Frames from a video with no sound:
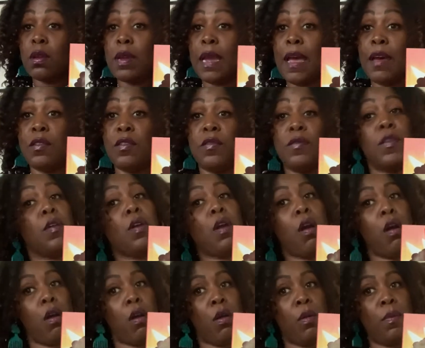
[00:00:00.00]
how to feel
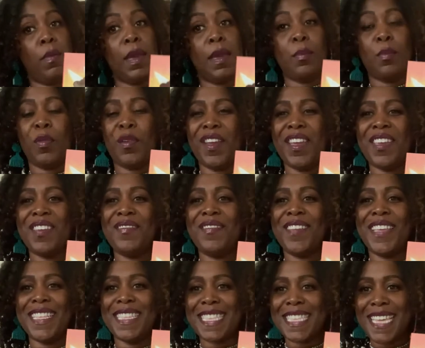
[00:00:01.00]
calm and brave
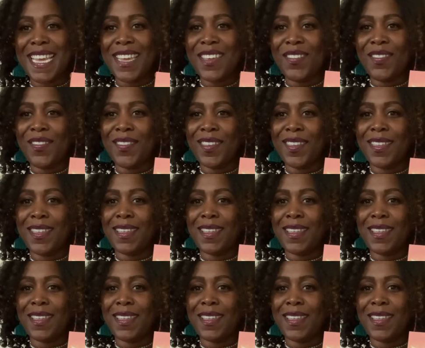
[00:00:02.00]
and safe?